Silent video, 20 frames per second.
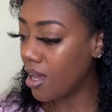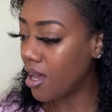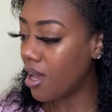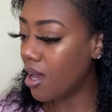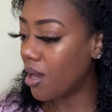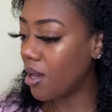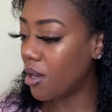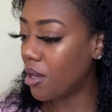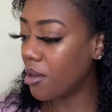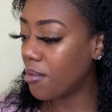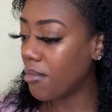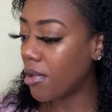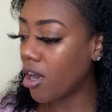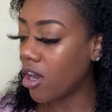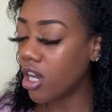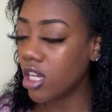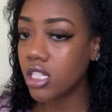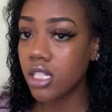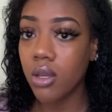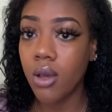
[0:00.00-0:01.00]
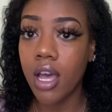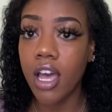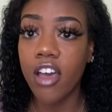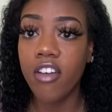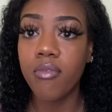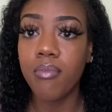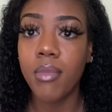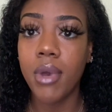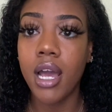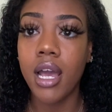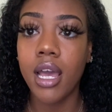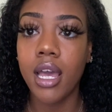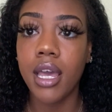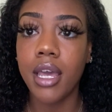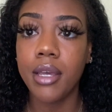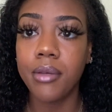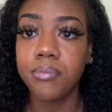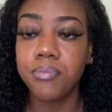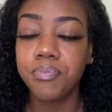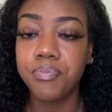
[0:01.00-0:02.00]
I also have
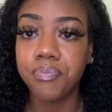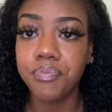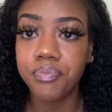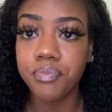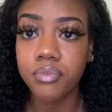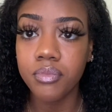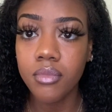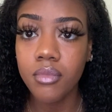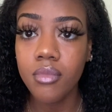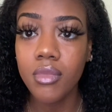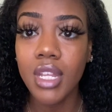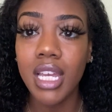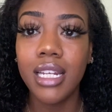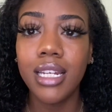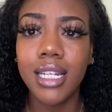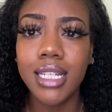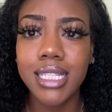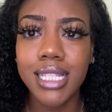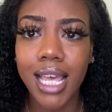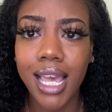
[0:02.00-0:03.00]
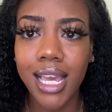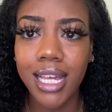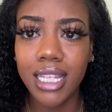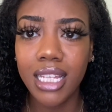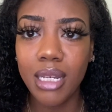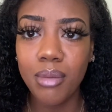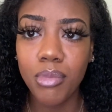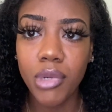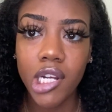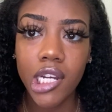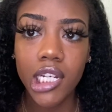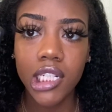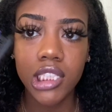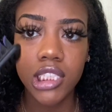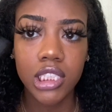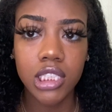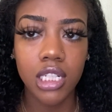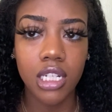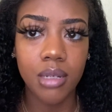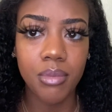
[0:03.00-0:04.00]
my detangling
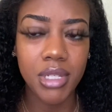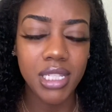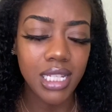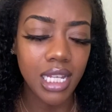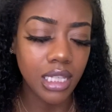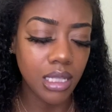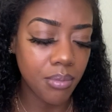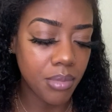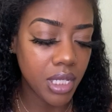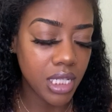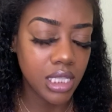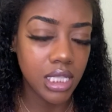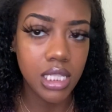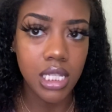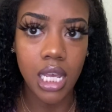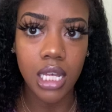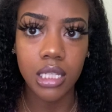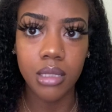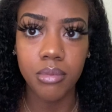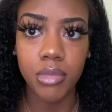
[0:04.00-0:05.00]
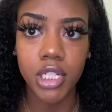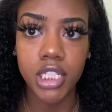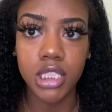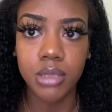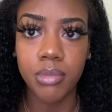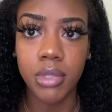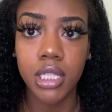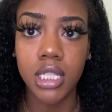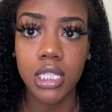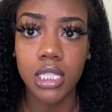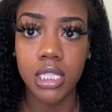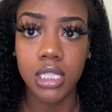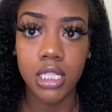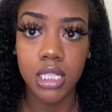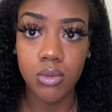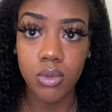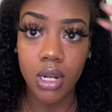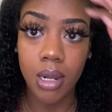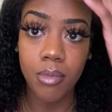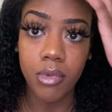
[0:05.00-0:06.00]
brush. It's not the best detangling brush, but this is just
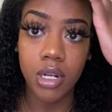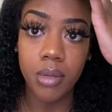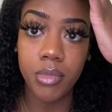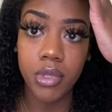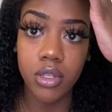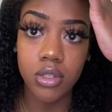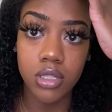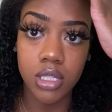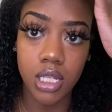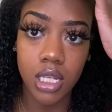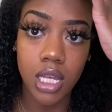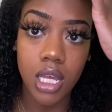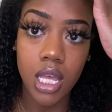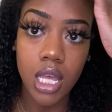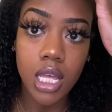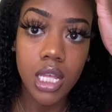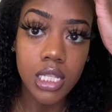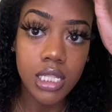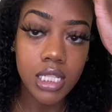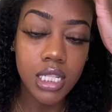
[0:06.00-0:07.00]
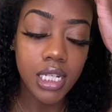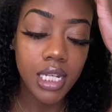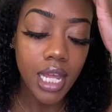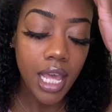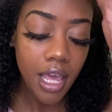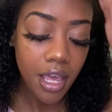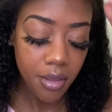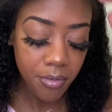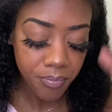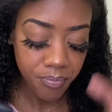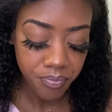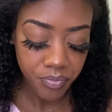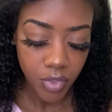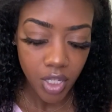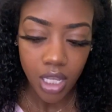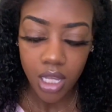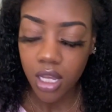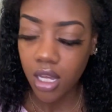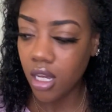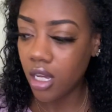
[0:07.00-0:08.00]
what I'm going to be using today.
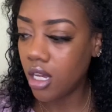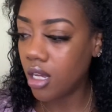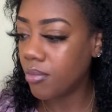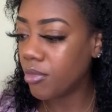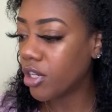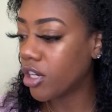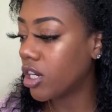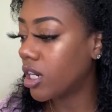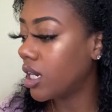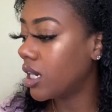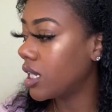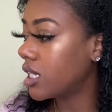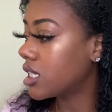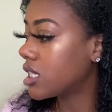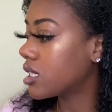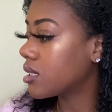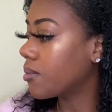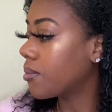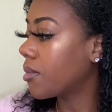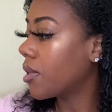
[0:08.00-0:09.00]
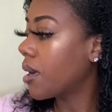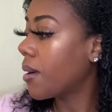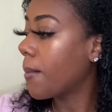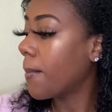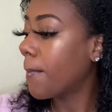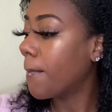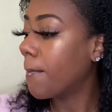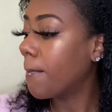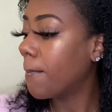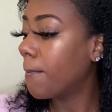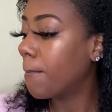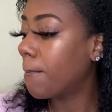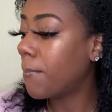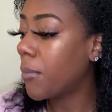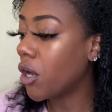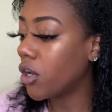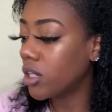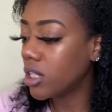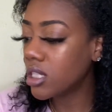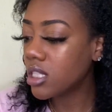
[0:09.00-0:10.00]
You're going to need some
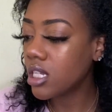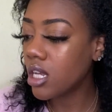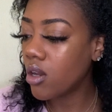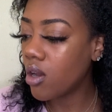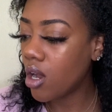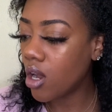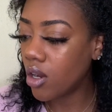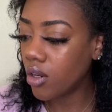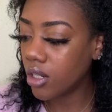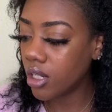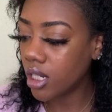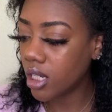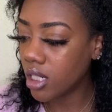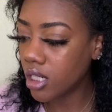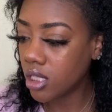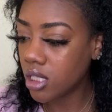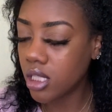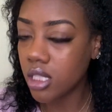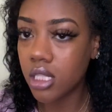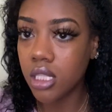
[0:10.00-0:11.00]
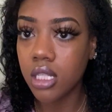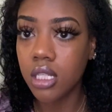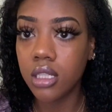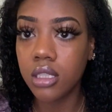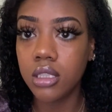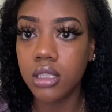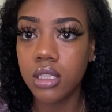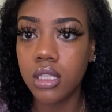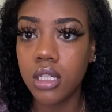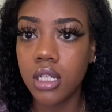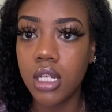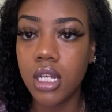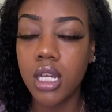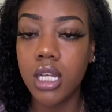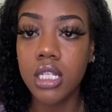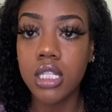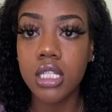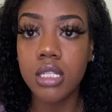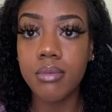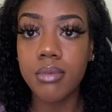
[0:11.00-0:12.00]
ponytail holders,
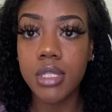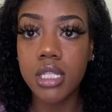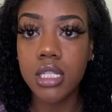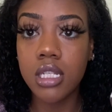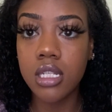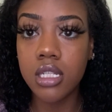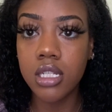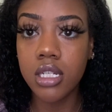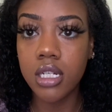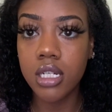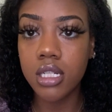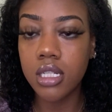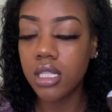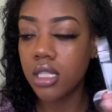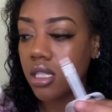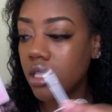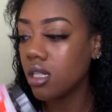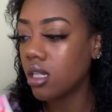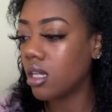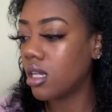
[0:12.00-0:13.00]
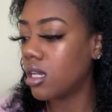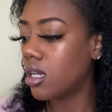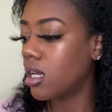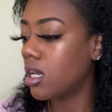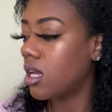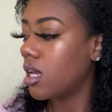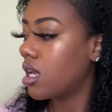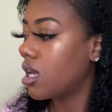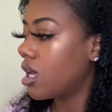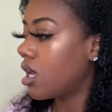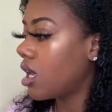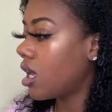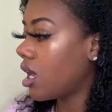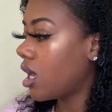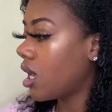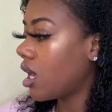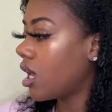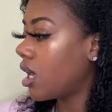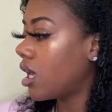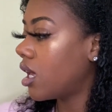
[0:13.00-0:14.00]
some scissors,
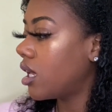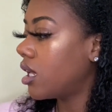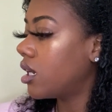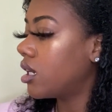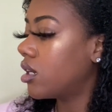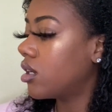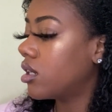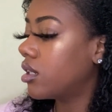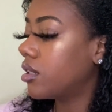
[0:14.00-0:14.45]
and